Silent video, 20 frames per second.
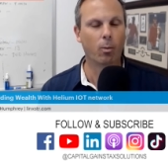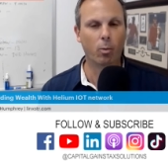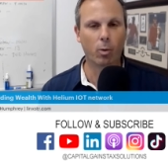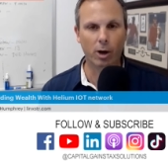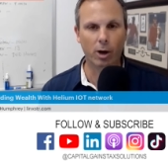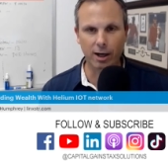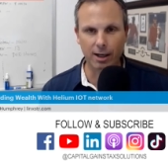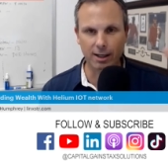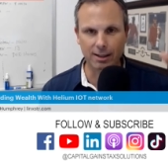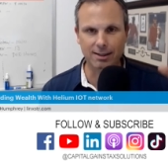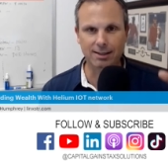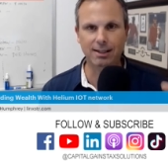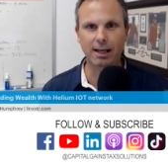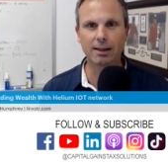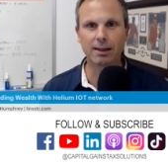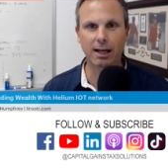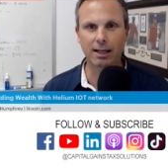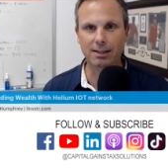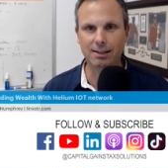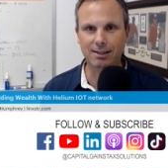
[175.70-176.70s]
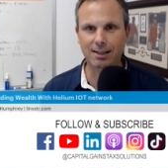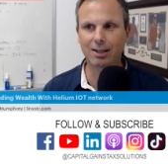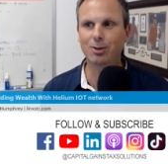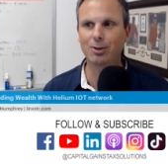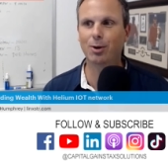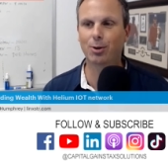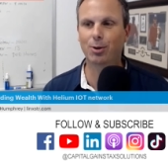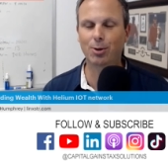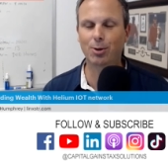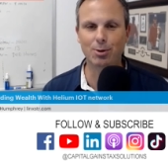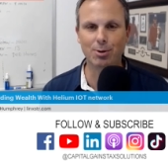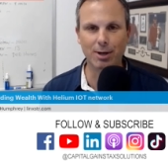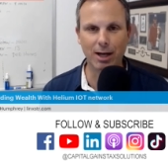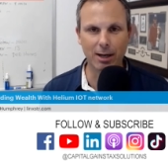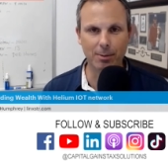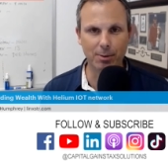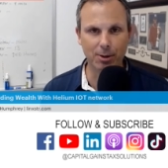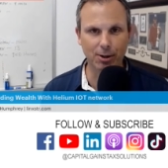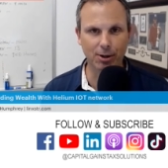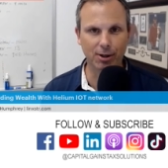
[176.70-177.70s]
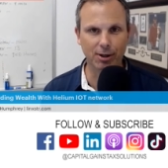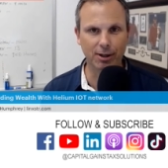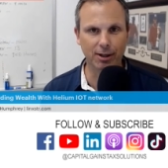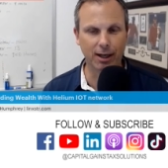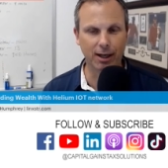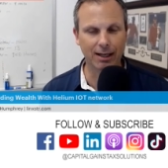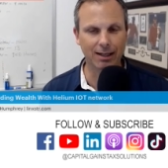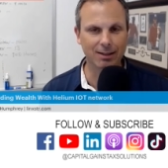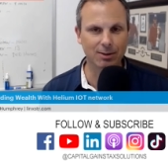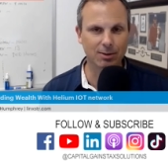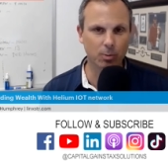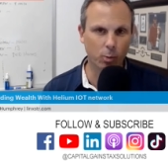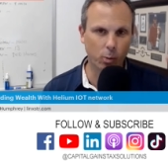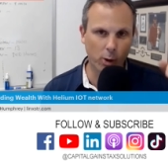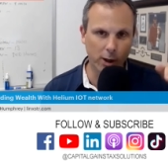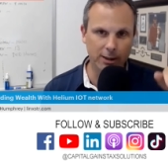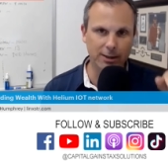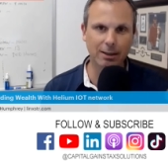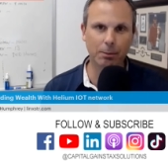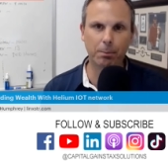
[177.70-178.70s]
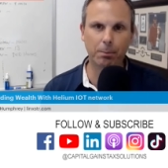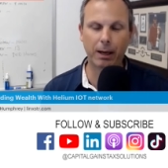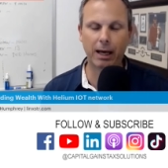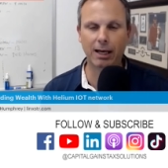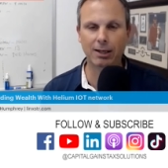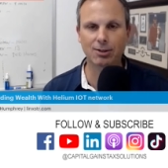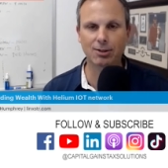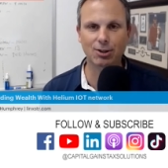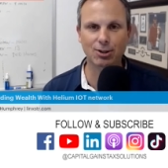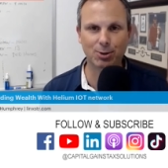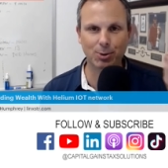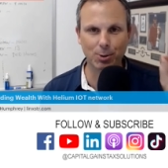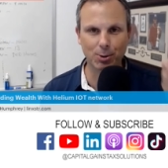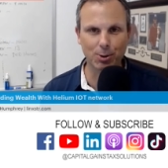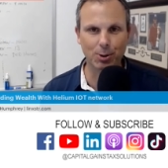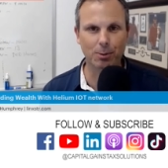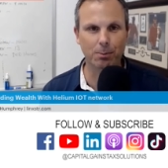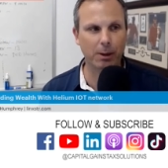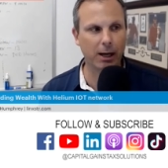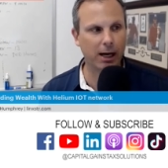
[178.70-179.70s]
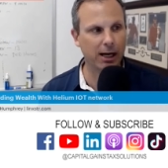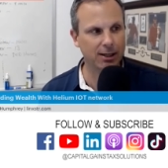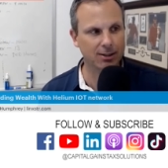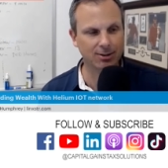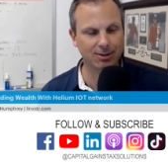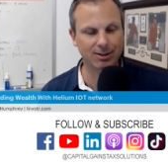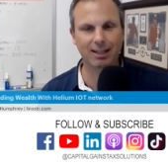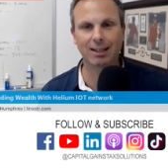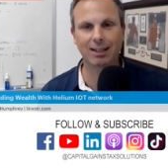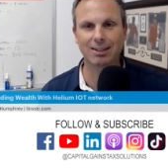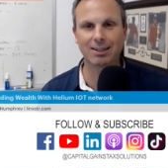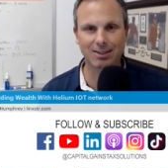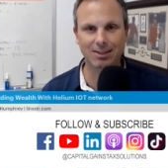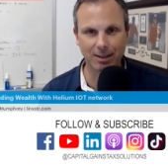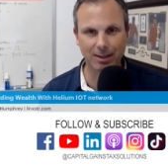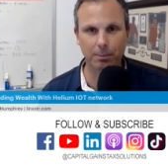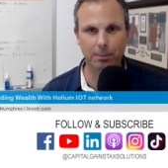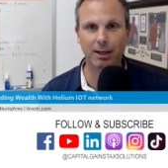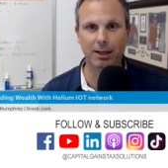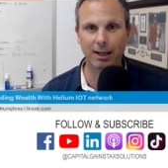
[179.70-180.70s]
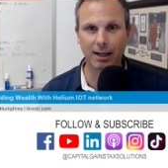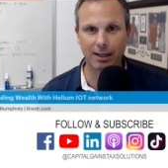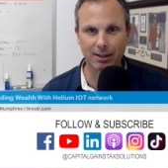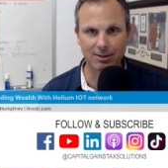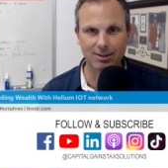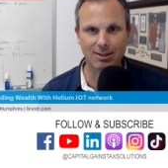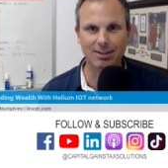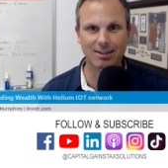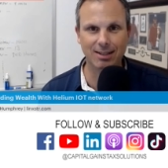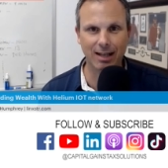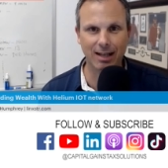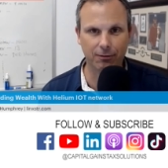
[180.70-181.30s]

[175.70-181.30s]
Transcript: we're going to send that signal through your neighborhood. And once it passes through your box to get to somebody else's